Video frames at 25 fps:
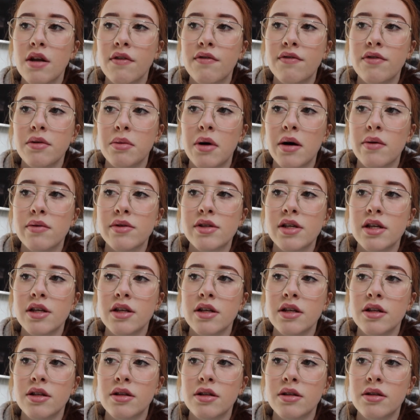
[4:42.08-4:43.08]
In a few hours
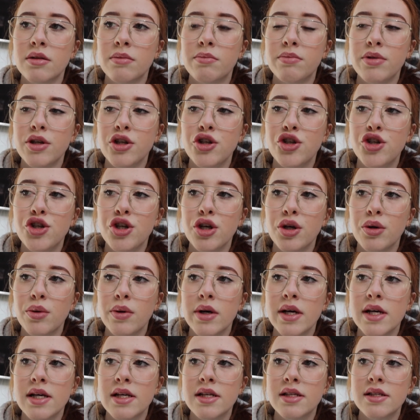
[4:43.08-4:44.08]
he'll be due
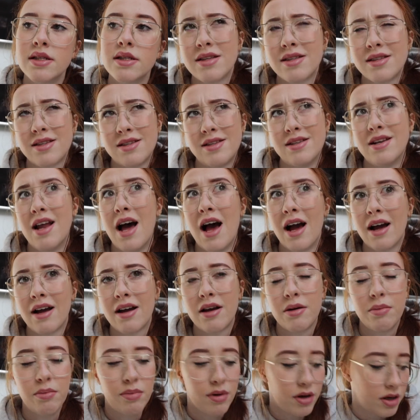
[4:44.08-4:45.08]
his
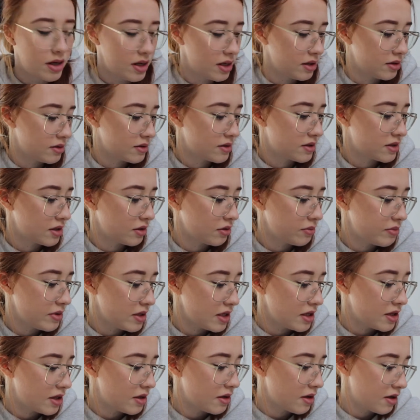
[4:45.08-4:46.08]
snack, but it'll still
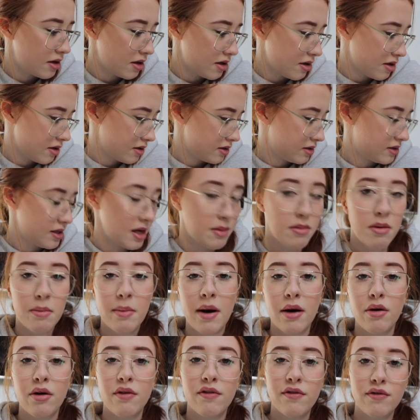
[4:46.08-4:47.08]
be the same
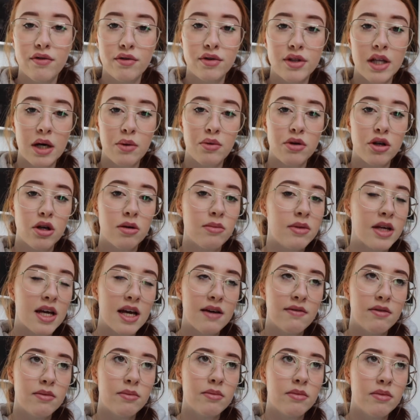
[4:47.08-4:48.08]
amount of food that we normally
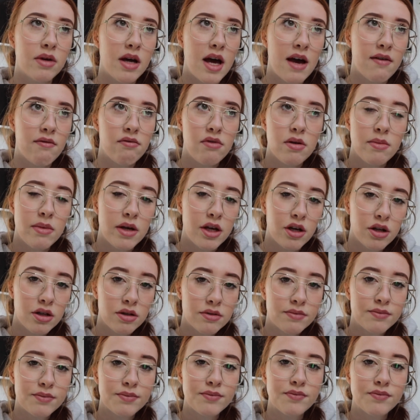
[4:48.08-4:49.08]
give him every meal.